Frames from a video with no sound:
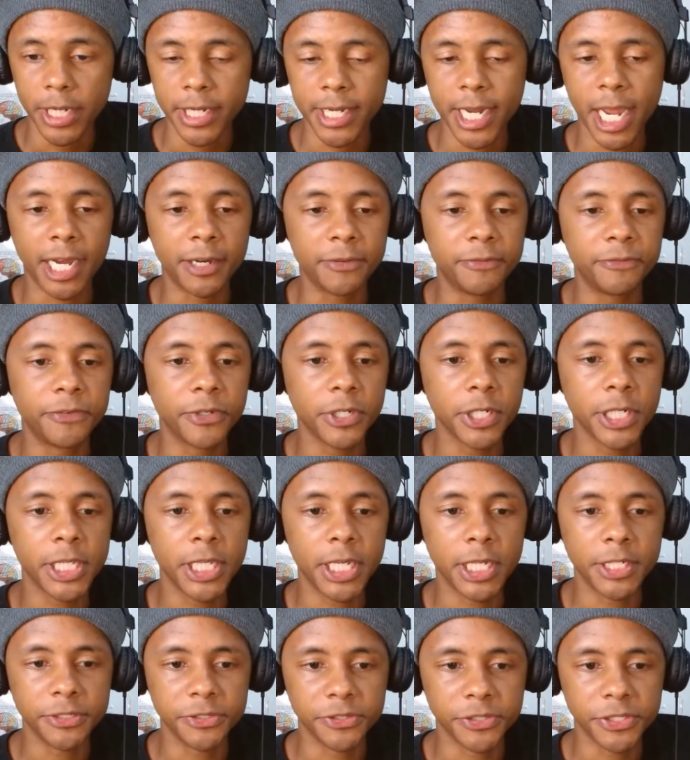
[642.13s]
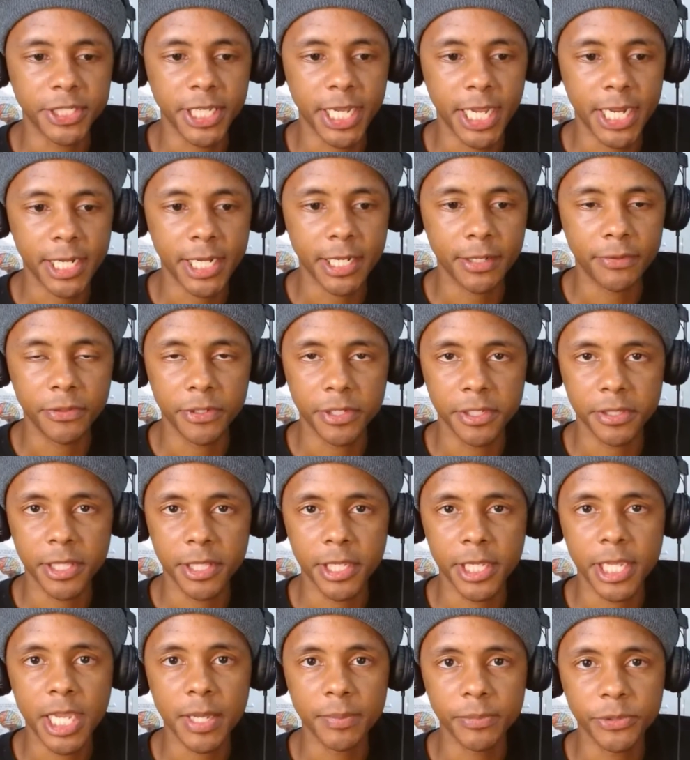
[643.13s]
not fully understanding
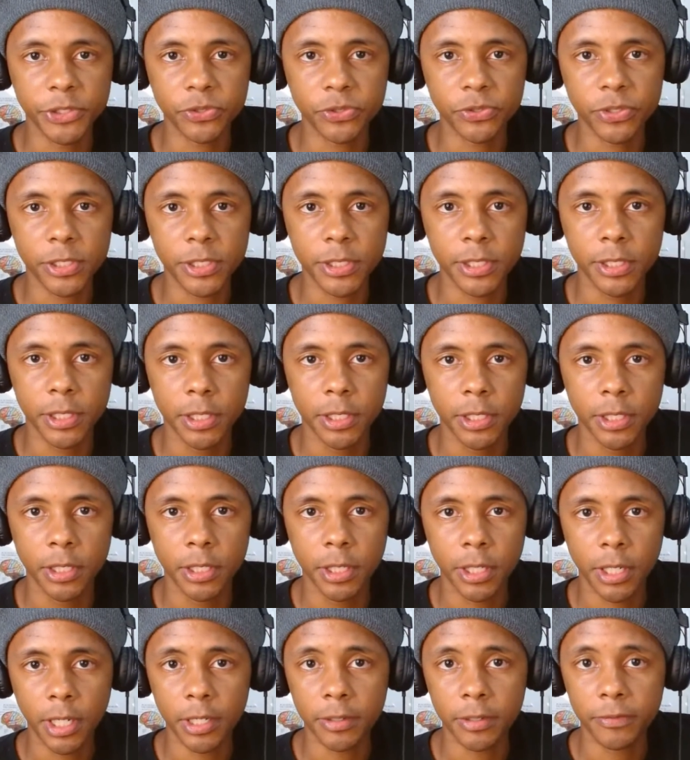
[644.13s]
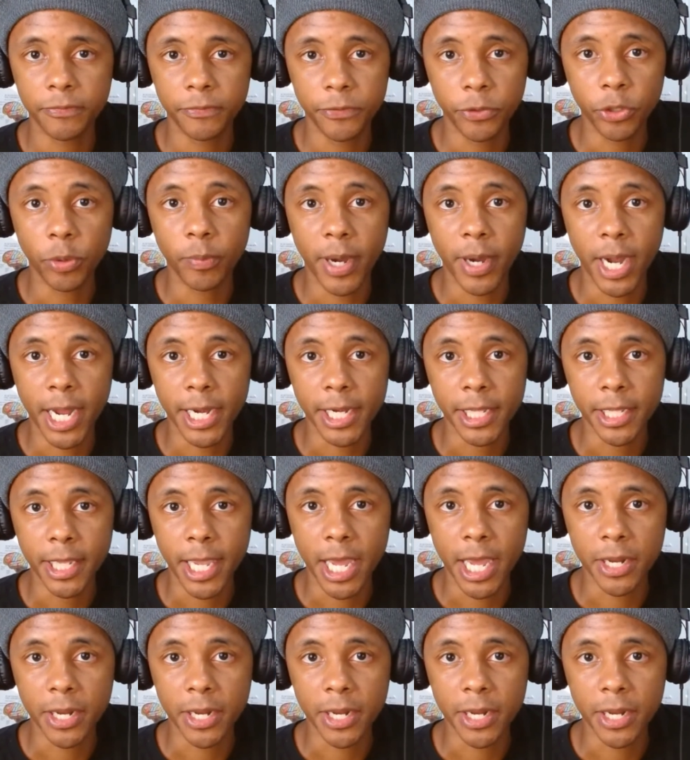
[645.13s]
the chemistry of your body.